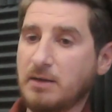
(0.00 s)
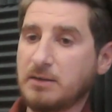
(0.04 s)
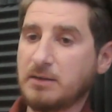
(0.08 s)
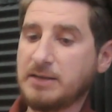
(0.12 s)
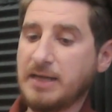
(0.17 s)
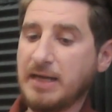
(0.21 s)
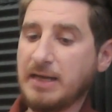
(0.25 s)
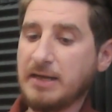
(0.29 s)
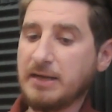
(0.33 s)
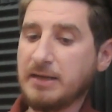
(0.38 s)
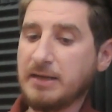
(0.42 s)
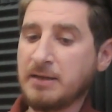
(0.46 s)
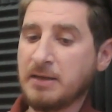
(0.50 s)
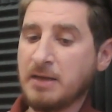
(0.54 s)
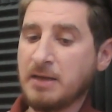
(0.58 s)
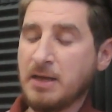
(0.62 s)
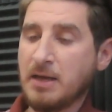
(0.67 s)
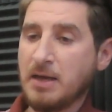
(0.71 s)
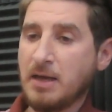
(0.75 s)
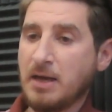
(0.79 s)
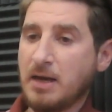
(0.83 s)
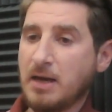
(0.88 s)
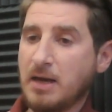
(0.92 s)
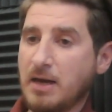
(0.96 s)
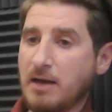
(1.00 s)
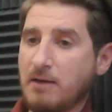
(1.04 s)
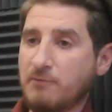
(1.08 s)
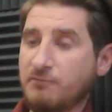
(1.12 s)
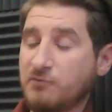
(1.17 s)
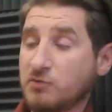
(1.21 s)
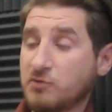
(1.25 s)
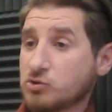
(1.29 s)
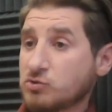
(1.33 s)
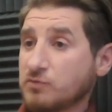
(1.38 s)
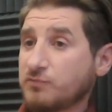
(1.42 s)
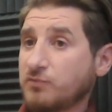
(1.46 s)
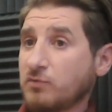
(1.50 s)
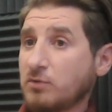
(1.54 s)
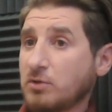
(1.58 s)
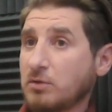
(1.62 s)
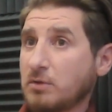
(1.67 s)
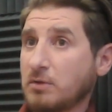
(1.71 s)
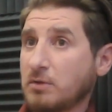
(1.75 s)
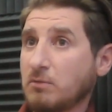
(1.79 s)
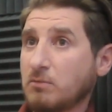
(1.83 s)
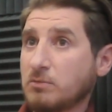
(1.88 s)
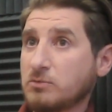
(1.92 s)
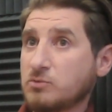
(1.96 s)
daily, first of
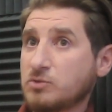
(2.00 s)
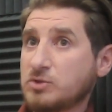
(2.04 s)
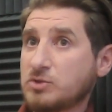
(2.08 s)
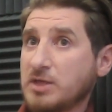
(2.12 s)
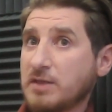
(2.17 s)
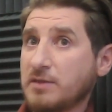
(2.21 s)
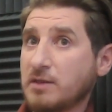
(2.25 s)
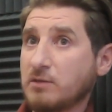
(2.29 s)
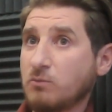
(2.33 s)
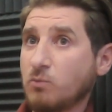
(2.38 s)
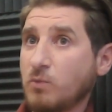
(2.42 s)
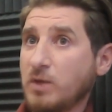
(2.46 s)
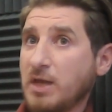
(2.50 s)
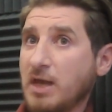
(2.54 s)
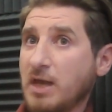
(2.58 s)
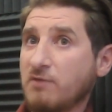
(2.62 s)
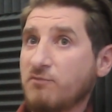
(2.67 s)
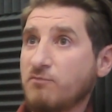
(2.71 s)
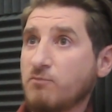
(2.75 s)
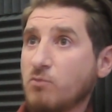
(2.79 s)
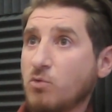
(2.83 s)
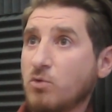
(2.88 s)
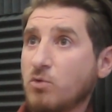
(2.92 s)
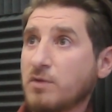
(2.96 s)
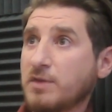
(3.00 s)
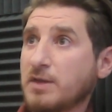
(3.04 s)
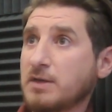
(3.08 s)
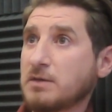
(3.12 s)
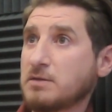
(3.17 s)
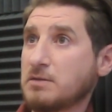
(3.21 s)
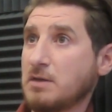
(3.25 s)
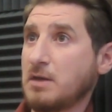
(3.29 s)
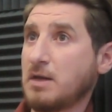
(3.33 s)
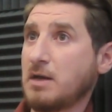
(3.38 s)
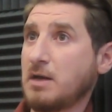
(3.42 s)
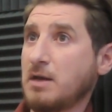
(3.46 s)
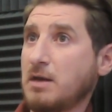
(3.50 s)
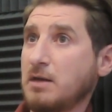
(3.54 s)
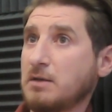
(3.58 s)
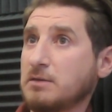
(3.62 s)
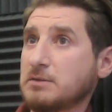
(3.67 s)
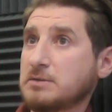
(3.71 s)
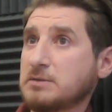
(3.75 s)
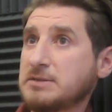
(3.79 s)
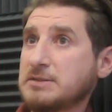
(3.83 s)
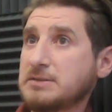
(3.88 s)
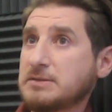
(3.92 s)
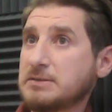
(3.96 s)
all, I want to say that we have more than
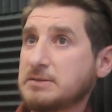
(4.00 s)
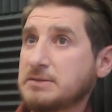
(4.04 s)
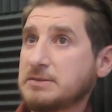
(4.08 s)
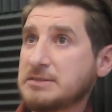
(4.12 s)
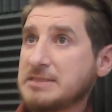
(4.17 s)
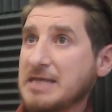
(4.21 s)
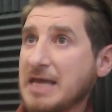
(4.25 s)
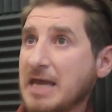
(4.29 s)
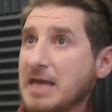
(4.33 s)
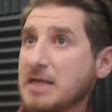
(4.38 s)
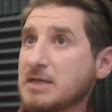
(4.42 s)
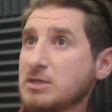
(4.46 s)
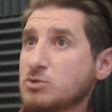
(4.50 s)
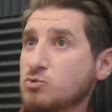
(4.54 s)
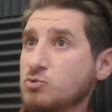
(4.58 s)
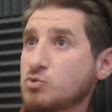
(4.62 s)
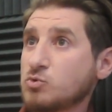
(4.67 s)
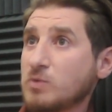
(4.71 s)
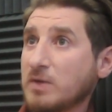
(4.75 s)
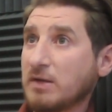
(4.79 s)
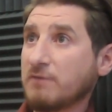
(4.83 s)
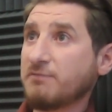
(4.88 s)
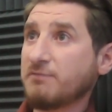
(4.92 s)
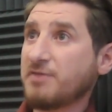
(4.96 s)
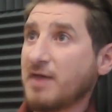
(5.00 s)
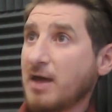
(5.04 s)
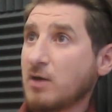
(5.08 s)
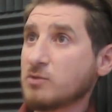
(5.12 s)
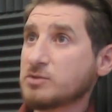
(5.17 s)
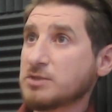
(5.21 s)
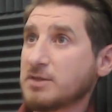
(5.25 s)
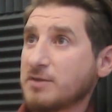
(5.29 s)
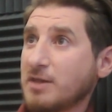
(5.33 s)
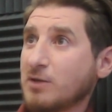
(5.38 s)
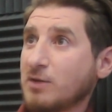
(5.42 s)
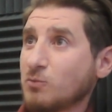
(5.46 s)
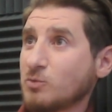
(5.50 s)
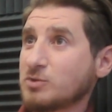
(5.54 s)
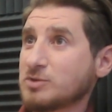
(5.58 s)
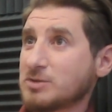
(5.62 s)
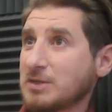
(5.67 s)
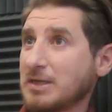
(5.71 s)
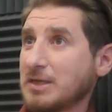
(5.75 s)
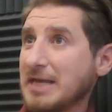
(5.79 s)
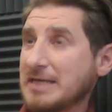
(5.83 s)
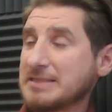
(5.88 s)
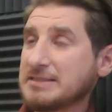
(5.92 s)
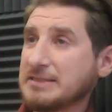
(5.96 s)
10 to 12,000, that was
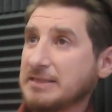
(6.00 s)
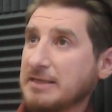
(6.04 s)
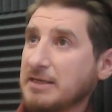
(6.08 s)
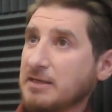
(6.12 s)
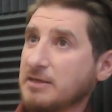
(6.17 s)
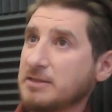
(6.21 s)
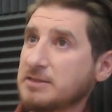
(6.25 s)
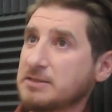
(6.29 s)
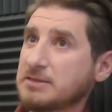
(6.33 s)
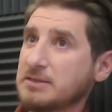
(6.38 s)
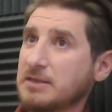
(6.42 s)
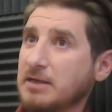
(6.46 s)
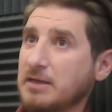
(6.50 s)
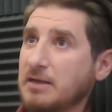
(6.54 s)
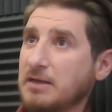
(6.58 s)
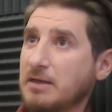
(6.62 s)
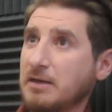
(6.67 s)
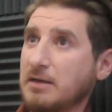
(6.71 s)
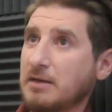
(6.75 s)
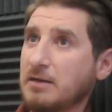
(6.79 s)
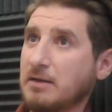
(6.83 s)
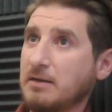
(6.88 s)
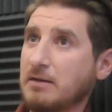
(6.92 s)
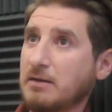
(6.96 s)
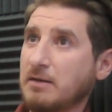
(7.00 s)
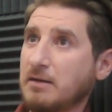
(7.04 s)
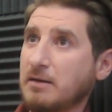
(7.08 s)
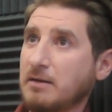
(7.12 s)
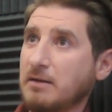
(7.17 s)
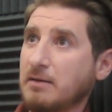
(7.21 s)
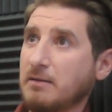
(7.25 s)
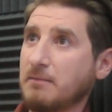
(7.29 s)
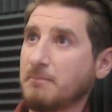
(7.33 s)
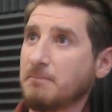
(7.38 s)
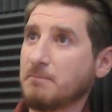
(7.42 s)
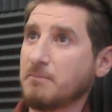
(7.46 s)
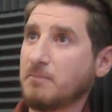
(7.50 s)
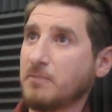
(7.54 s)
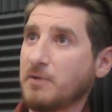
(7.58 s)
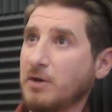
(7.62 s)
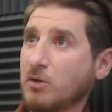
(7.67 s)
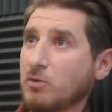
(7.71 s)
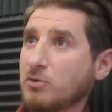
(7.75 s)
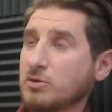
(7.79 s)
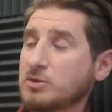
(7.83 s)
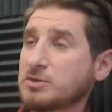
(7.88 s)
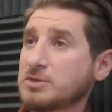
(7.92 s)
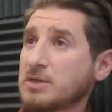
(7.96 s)
last year's
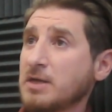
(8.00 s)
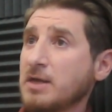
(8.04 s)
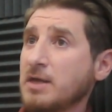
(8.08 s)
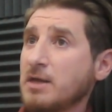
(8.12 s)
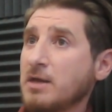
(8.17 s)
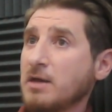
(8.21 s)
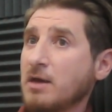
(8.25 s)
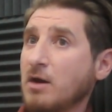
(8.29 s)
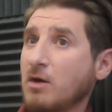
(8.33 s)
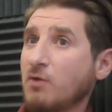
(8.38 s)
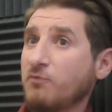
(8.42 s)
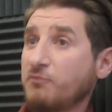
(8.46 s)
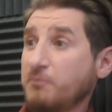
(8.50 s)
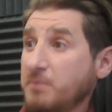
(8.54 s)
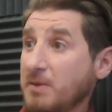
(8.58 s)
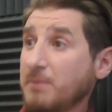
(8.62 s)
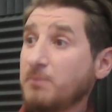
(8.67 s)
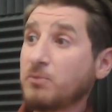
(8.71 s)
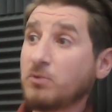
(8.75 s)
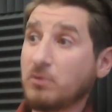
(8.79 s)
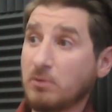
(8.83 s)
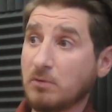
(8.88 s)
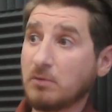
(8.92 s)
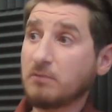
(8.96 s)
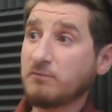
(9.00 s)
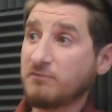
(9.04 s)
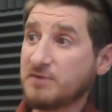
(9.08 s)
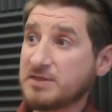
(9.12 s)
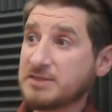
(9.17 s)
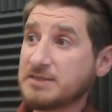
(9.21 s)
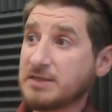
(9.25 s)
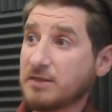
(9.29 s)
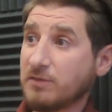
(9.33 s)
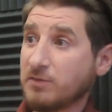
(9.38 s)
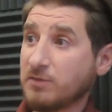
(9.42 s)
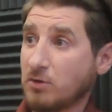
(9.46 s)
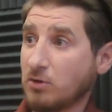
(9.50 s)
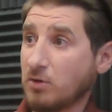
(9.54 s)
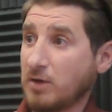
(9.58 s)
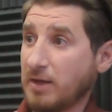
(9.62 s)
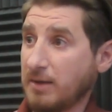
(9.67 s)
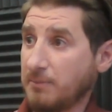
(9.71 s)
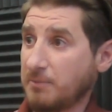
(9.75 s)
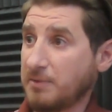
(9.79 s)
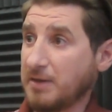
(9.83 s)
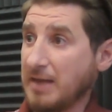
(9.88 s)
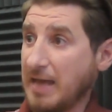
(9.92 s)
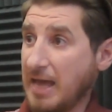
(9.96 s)
records, of people visiting the law
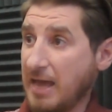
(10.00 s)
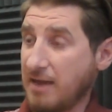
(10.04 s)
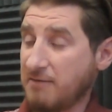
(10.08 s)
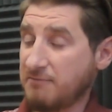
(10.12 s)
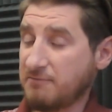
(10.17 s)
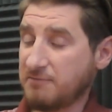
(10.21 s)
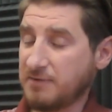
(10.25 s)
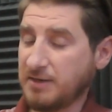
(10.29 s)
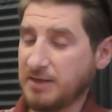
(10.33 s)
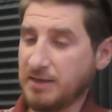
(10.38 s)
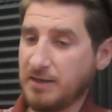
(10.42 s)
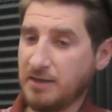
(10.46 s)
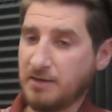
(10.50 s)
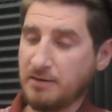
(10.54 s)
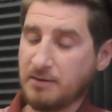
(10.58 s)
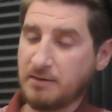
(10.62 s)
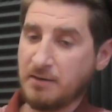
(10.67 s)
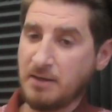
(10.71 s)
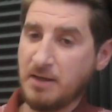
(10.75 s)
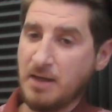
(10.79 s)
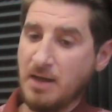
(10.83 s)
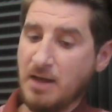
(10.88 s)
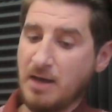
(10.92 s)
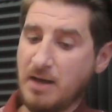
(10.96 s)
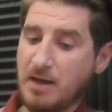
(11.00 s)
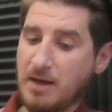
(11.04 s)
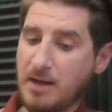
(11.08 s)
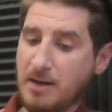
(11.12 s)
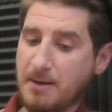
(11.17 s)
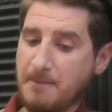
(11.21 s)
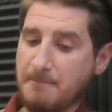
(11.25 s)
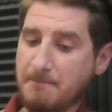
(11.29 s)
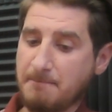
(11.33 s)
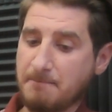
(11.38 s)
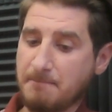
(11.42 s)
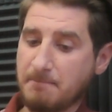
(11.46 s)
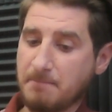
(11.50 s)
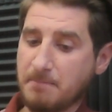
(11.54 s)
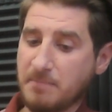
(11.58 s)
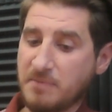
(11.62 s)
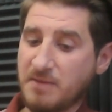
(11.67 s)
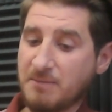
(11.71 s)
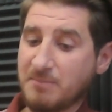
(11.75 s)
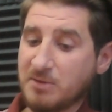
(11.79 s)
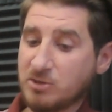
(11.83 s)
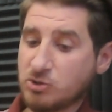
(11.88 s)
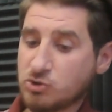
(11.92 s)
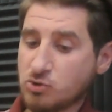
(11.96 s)
library every year.
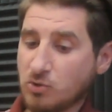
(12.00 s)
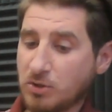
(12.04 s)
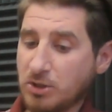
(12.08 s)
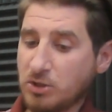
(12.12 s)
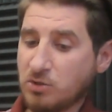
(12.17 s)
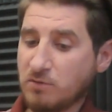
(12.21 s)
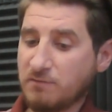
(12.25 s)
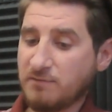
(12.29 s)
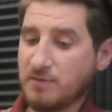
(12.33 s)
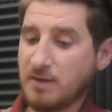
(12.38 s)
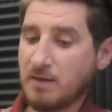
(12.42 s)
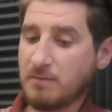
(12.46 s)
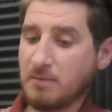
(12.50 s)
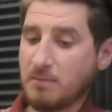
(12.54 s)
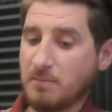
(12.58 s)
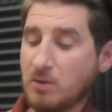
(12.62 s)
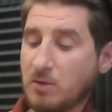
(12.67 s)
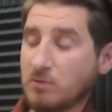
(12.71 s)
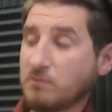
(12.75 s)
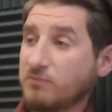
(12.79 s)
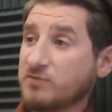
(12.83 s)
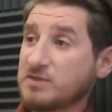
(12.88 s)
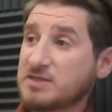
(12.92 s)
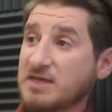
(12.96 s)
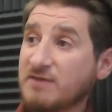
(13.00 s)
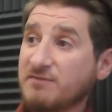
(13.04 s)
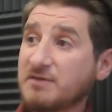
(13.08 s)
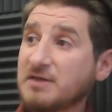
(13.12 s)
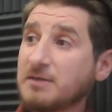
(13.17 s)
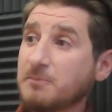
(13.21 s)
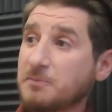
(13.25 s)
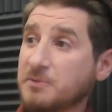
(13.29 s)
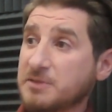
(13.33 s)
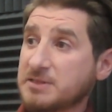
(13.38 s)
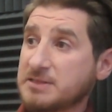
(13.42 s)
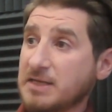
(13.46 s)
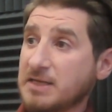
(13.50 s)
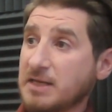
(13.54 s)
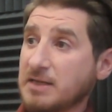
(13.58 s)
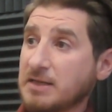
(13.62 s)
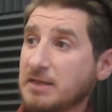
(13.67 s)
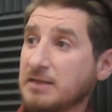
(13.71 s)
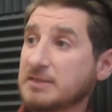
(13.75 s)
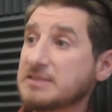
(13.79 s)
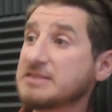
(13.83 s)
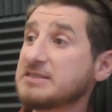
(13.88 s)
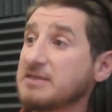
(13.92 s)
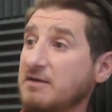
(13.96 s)
The majority of them, about 70%,
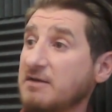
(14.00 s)
are